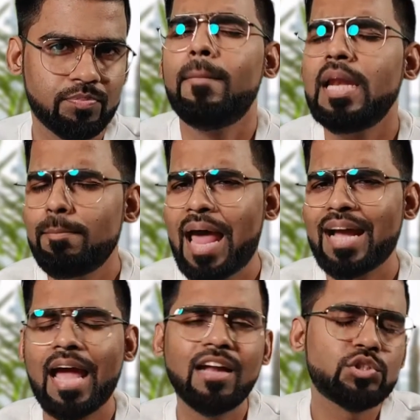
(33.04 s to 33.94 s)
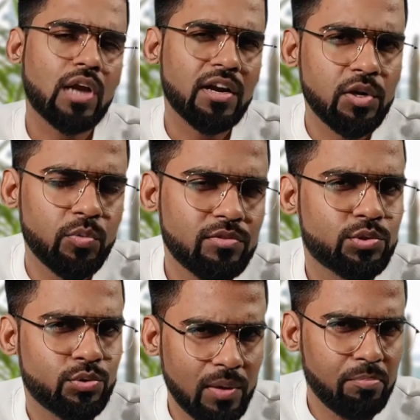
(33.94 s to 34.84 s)
Many Black Hats started with
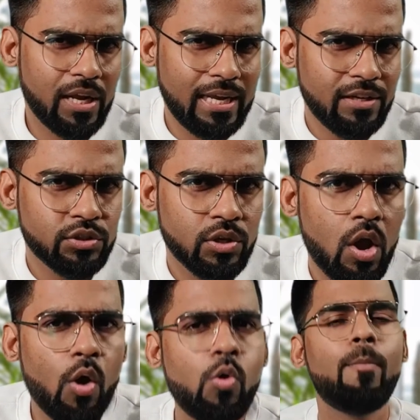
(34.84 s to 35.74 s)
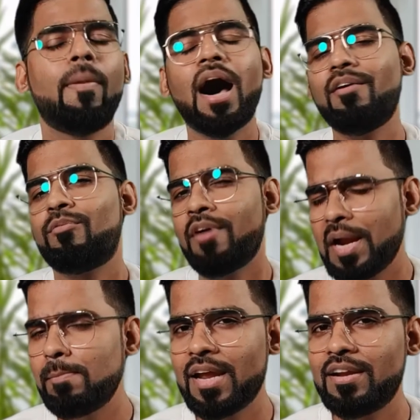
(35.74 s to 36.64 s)
script kiddies who buy
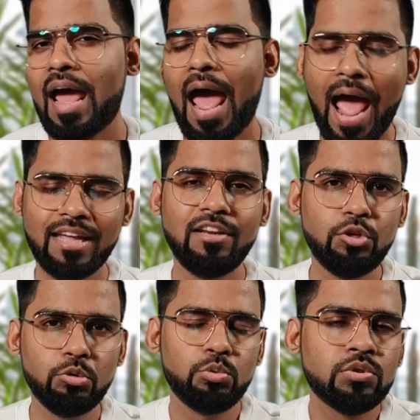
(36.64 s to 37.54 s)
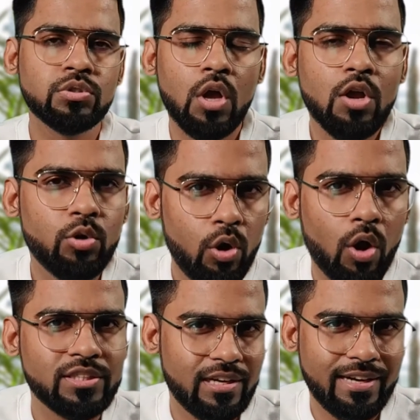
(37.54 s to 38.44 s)
ready-made hacking tools to
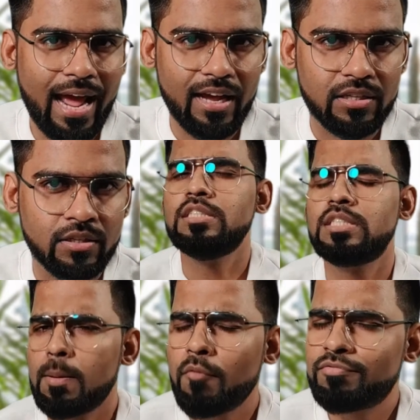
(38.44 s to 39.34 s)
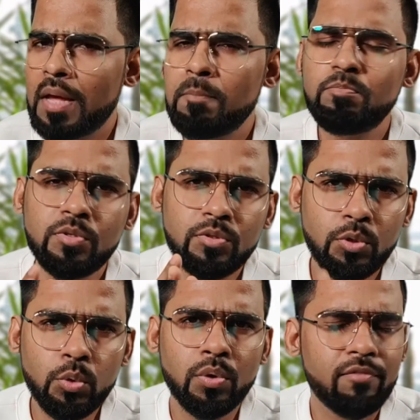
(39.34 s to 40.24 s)
launch an attack. Some of them
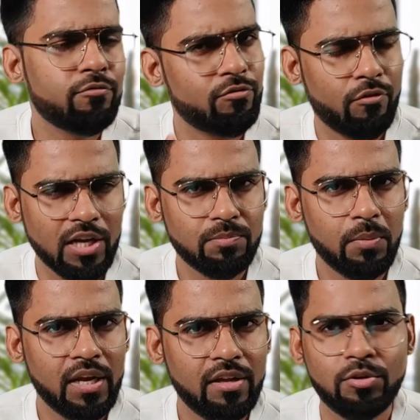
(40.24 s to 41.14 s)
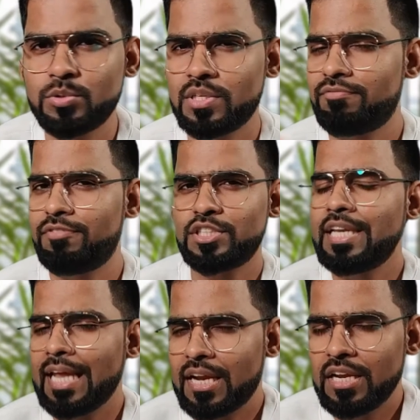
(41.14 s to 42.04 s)
do it for fast money using
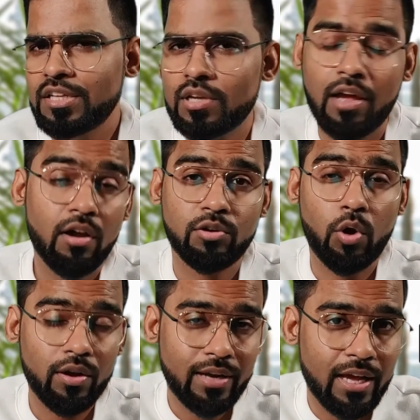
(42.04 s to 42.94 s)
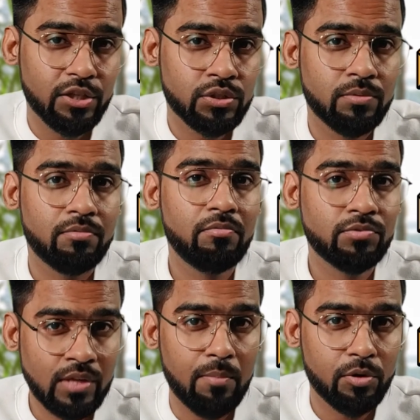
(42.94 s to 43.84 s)
phishing techniques and are called as
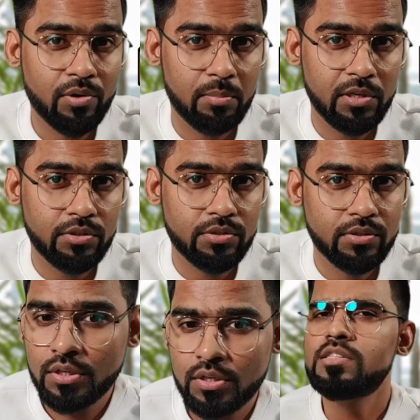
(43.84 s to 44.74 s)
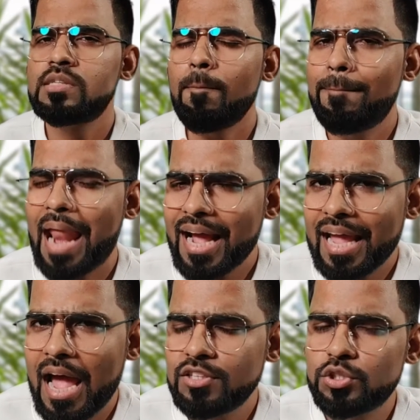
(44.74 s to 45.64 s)
cyber criminals. Some Black
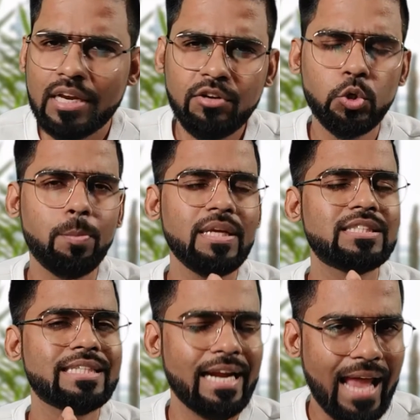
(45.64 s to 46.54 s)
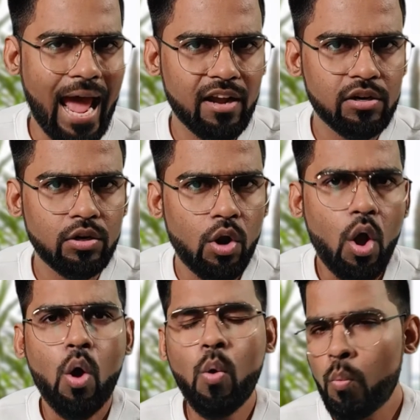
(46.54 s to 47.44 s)
Hats tend to be skilled hackers
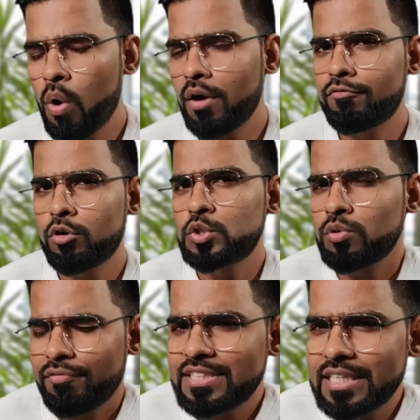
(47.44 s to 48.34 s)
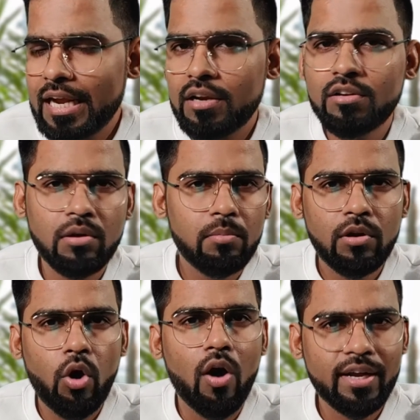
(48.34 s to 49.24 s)
who work for sophisticated
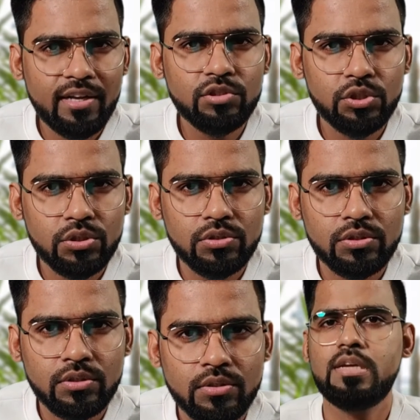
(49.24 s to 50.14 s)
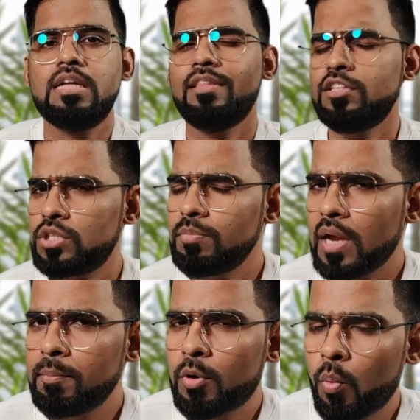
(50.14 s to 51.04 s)
criminal organizations that
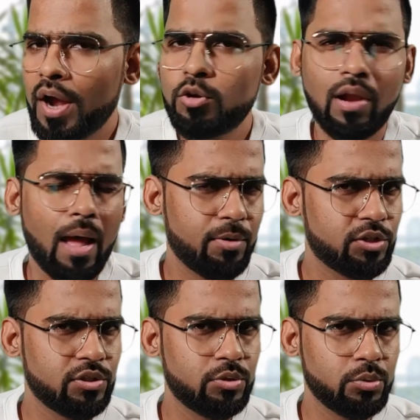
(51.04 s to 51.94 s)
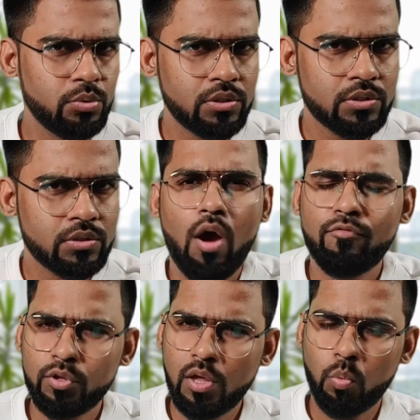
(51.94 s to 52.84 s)
sometimes provide collaboration tools
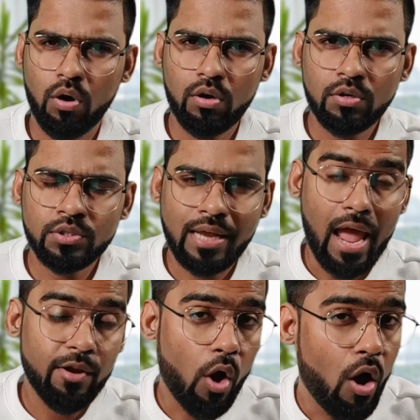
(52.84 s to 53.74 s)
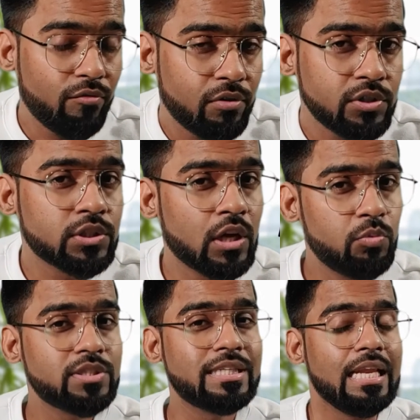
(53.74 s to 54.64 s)
for their workers and offer
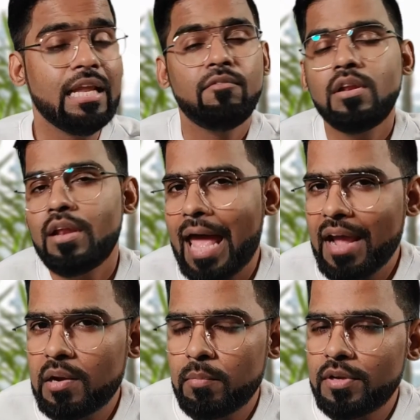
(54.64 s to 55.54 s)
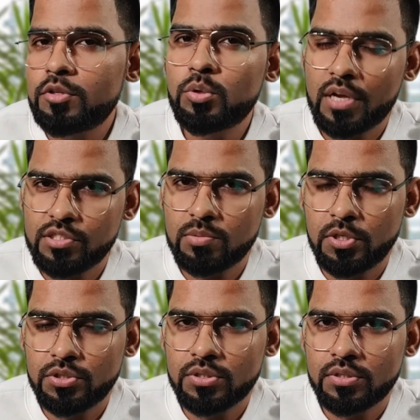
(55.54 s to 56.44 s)
service level agreement to
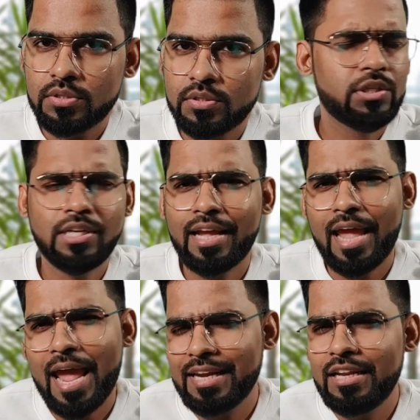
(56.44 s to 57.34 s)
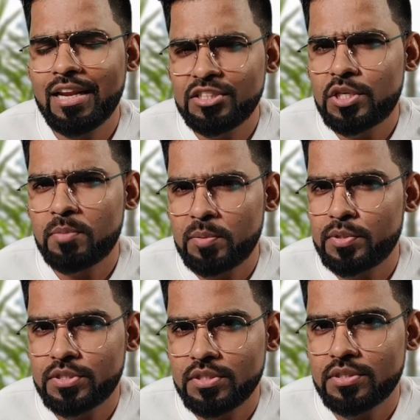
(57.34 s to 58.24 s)
customers, just like any legitimate
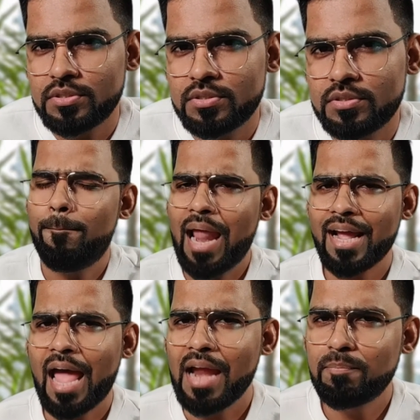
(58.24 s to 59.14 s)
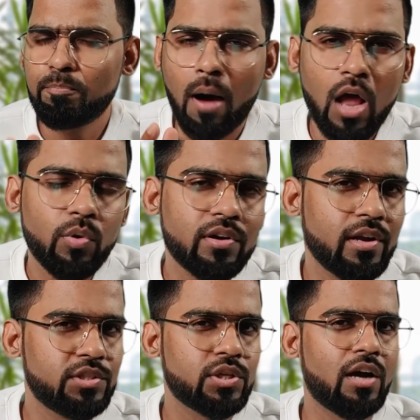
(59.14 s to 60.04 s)
businesses. Black Hat malware
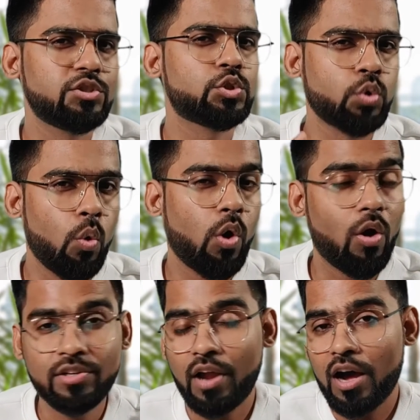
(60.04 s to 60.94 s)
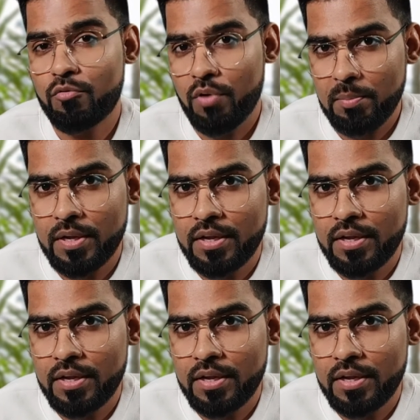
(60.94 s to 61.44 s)
kits are sold on the dark web.